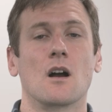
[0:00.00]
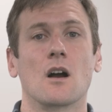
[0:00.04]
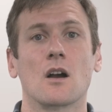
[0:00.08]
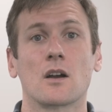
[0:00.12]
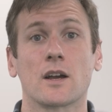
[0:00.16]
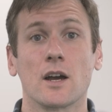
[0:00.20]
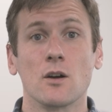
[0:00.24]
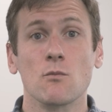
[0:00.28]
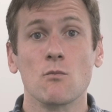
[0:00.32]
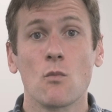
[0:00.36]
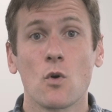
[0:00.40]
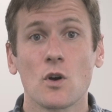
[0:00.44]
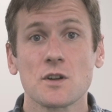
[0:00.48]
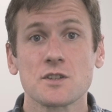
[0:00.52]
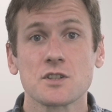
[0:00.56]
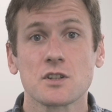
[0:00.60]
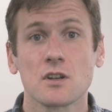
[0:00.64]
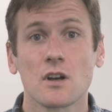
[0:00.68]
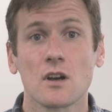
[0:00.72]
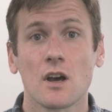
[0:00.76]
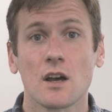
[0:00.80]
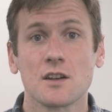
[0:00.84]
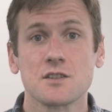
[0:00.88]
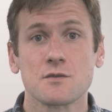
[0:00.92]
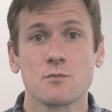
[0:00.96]
Okay,
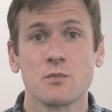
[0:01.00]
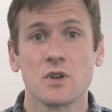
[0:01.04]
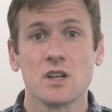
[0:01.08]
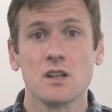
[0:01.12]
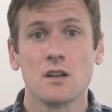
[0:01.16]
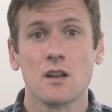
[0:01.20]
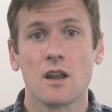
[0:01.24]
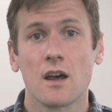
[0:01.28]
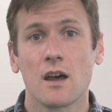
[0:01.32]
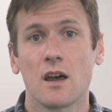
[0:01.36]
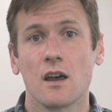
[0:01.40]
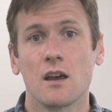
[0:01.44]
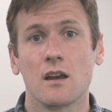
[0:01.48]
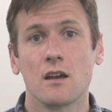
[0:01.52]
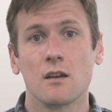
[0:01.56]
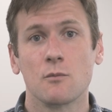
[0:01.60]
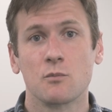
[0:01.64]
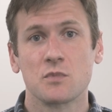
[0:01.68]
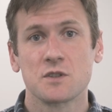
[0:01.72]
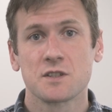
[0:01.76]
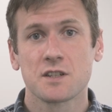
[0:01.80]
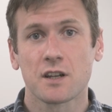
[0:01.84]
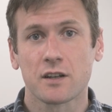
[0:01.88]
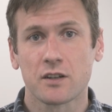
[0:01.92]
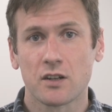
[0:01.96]
moisture has been a
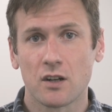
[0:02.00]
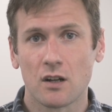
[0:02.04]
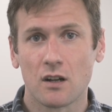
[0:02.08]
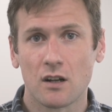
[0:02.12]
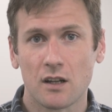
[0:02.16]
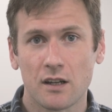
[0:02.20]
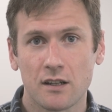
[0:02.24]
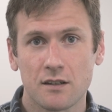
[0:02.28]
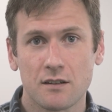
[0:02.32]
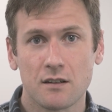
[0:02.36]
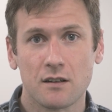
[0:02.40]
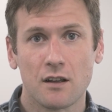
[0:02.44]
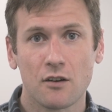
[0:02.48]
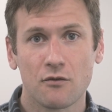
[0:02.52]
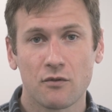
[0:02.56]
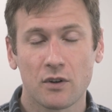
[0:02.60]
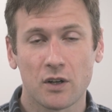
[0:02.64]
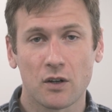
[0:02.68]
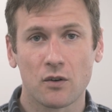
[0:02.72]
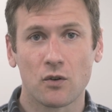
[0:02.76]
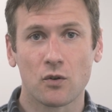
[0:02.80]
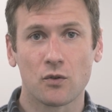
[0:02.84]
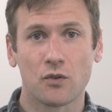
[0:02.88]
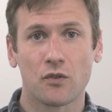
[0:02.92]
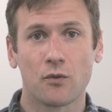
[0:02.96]
particularly
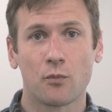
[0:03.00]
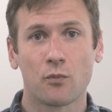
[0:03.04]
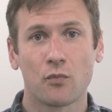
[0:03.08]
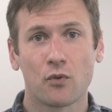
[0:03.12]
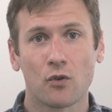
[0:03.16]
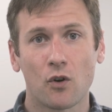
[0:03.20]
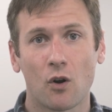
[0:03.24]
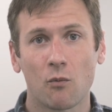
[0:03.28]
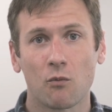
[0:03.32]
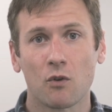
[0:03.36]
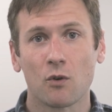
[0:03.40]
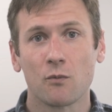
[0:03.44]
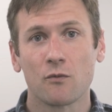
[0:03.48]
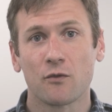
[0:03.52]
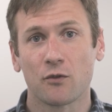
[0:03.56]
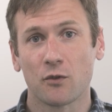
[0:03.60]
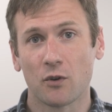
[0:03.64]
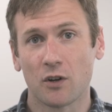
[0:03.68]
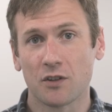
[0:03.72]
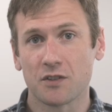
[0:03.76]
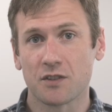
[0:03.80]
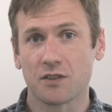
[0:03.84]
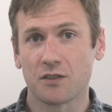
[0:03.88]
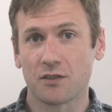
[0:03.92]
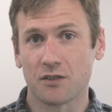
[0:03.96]
difficult problem for
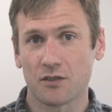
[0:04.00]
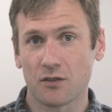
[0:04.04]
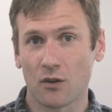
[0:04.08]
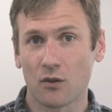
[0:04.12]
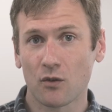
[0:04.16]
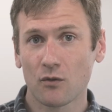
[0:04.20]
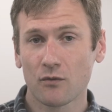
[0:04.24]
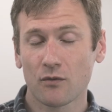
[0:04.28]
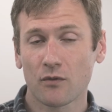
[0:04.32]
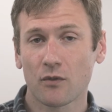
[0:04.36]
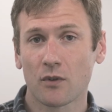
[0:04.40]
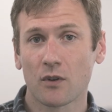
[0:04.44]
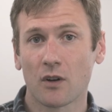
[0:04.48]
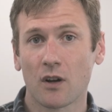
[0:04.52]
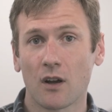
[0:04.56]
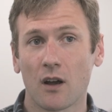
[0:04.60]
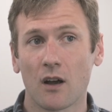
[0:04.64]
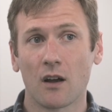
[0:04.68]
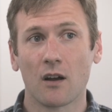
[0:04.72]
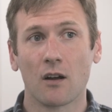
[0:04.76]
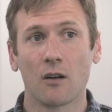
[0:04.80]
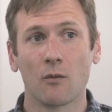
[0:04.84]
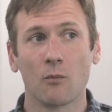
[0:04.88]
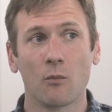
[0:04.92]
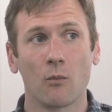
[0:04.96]
us to solve,
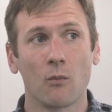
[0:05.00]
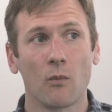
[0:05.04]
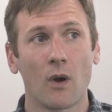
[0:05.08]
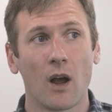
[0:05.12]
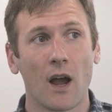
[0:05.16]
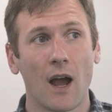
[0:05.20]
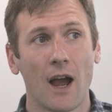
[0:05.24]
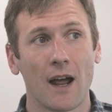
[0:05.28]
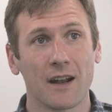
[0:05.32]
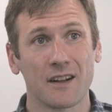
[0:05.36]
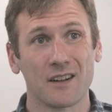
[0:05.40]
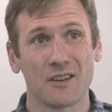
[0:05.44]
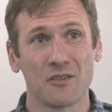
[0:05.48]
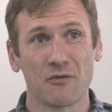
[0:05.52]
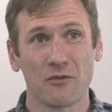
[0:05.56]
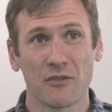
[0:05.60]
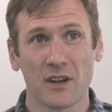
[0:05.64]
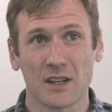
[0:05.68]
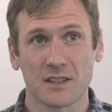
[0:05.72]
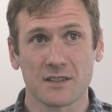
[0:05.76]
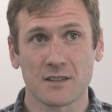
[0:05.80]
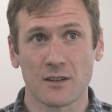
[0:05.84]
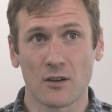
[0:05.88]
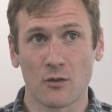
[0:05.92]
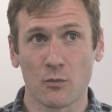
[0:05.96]
and it
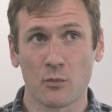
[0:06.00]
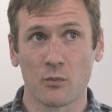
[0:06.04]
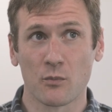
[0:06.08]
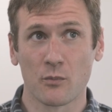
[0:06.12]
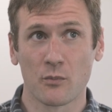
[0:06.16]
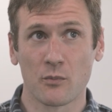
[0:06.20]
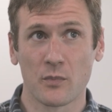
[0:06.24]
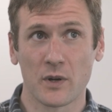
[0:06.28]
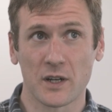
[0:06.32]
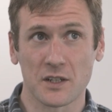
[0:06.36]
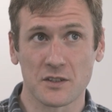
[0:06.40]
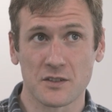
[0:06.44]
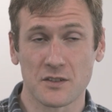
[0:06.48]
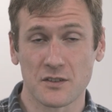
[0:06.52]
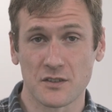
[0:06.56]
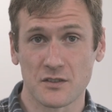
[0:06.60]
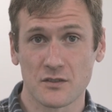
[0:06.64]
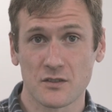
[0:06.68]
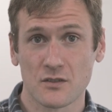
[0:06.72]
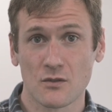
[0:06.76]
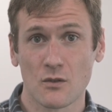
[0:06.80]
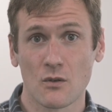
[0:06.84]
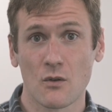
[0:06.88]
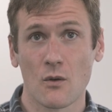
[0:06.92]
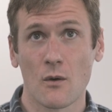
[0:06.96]
affects our
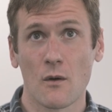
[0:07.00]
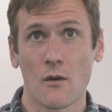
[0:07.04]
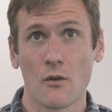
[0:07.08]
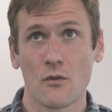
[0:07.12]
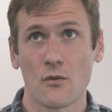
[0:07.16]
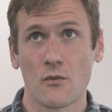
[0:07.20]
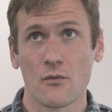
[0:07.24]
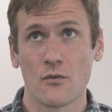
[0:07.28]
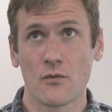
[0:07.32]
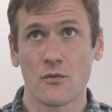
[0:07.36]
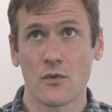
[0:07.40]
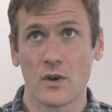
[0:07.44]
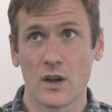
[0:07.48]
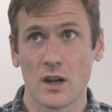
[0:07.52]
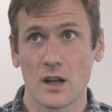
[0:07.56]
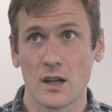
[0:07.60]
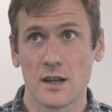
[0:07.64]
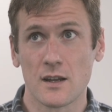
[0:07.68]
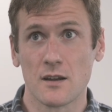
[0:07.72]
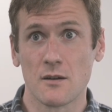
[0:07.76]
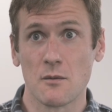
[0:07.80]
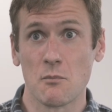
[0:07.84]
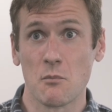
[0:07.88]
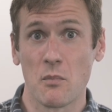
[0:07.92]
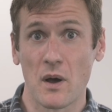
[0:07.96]
pictures
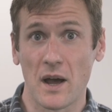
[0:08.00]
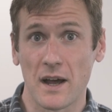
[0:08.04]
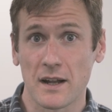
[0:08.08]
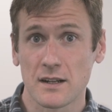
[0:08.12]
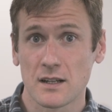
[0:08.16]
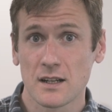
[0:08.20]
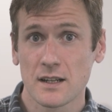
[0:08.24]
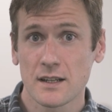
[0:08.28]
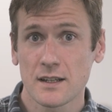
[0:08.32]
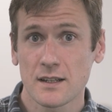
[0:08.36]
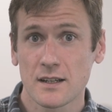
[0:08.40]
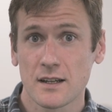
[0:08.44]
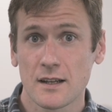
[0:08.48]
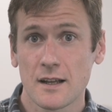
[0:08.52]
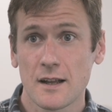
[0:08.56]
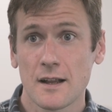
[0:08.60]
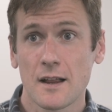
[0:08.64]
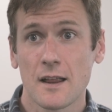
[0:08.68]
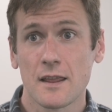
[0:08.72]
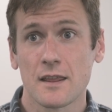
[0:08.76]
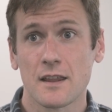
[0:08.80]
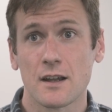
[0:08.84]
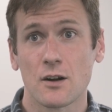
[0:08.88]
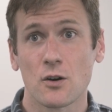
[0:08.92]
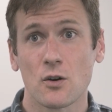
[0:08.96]
fairly badly.
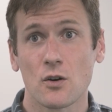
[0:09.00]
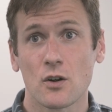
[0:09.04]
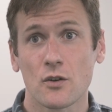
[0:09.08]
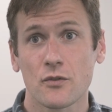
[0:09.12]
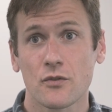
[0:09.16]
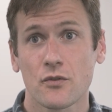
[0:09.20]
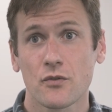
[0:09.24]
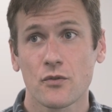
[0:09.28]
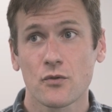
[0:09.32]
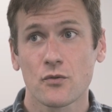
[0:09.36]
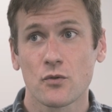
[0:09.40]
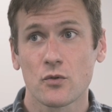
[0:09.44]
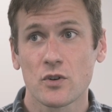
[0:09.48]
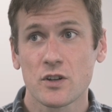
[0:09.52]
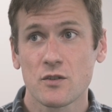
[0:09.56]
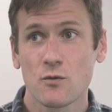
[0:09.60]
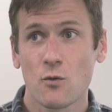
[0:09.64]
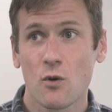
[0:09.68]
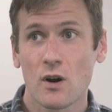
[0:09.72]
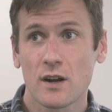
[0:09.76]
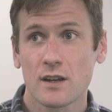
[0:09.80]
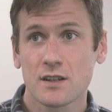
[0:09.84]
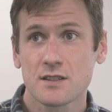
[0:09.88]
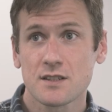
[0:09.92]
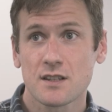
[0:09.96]
There are three
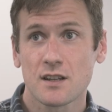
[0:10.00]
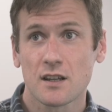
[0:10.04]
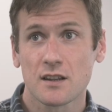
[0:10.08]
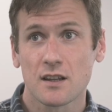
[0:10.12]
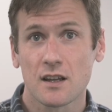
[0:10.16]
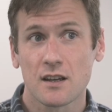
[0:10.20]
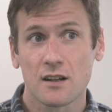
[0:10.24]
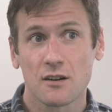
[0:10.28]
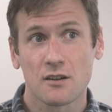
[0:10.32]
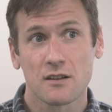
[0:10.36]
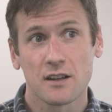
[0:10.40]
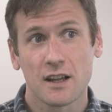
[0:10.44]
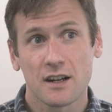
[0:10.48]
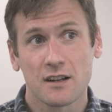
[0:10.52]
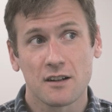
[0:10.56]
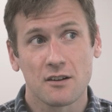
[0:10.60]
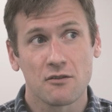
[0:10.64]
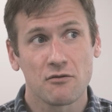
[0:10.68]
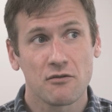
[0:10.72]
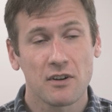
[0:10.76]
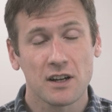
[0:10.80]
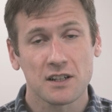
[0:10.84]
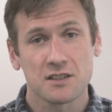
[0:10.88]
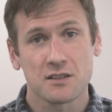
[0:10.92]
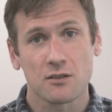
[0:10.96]
ways that it
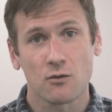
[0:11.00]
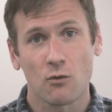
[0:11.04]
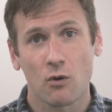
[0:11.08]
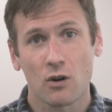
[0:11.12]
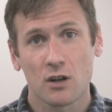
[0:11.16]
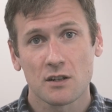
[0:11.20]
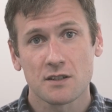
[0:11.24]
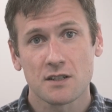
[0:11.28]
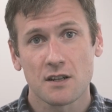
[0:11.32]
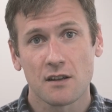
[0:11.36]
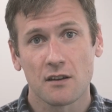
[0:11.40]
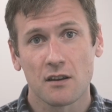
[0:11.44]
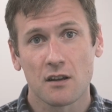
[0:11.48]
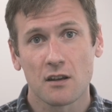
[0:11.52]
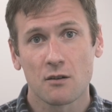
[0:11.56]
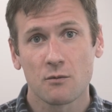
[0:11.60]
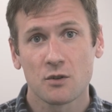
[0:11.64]
affects the quality of the